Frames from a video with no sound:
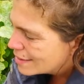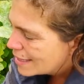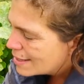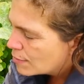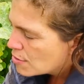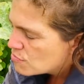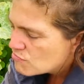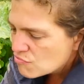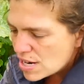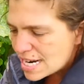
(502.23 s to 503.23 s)
it won't
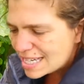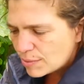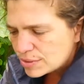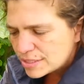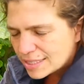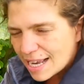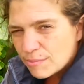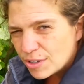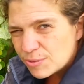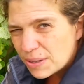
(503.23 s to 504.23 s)
really want to
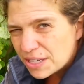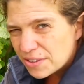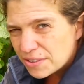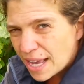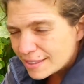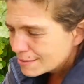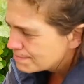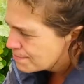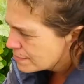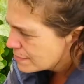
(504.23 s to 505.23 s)
get much bigger than that.
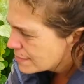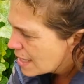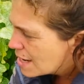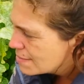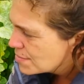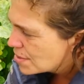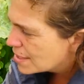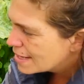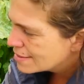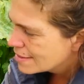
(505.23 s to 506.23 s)
So
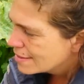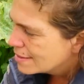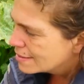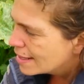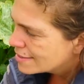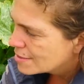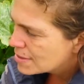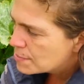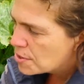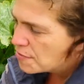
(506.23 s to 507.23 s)
that's going to
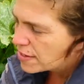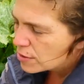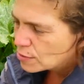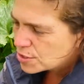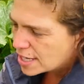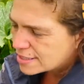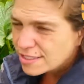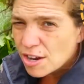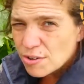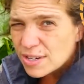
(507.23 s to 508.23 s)
be a perfect courgette
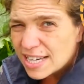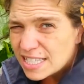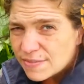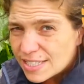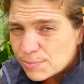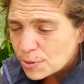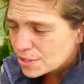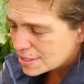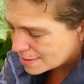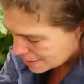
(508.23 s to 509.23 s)
to go in the veg
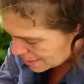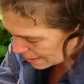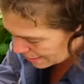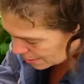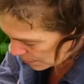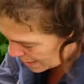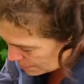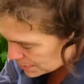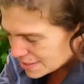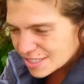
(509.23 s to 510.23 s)
boxes this week,
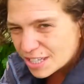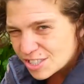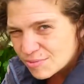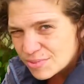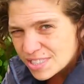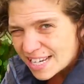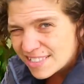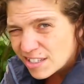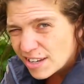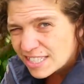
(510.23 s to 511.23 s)
because the customers
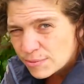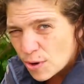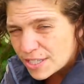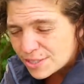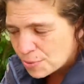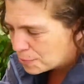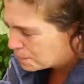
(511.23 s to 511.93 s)
tend to like them quite small.